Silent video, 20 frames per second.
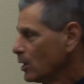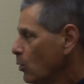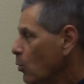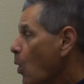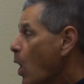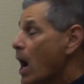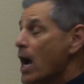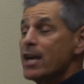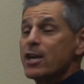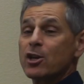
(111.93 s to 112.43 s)

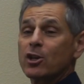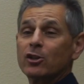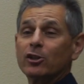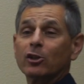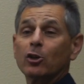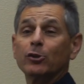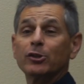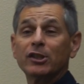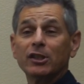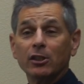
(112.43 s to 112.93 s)
Why are you going
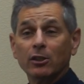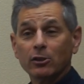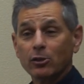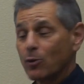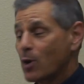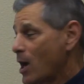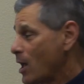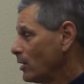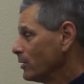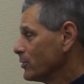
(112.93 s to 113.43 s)
to go see a
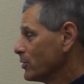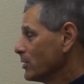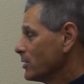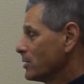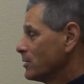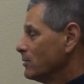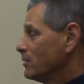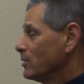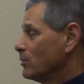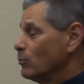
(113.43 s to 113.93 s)

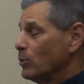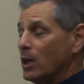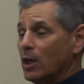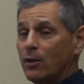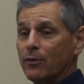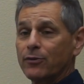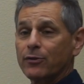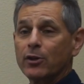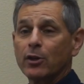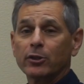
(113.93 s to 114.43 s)
urologist?
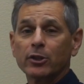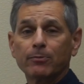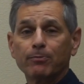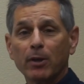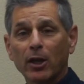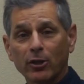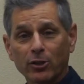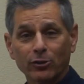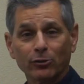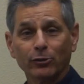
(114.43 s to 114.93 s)
Well, they're
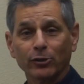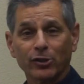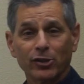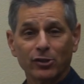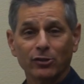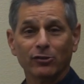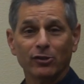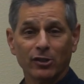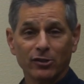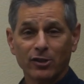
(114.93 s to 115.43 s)

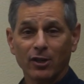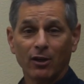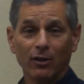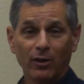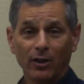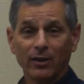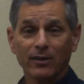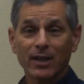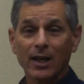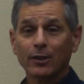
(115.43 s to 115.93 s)
specialists in this
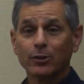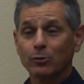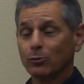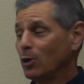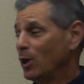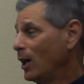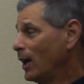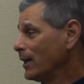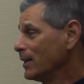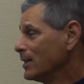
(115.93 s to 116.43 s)
area, that's
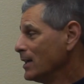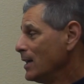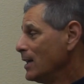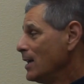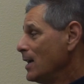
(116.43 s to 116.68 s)
why.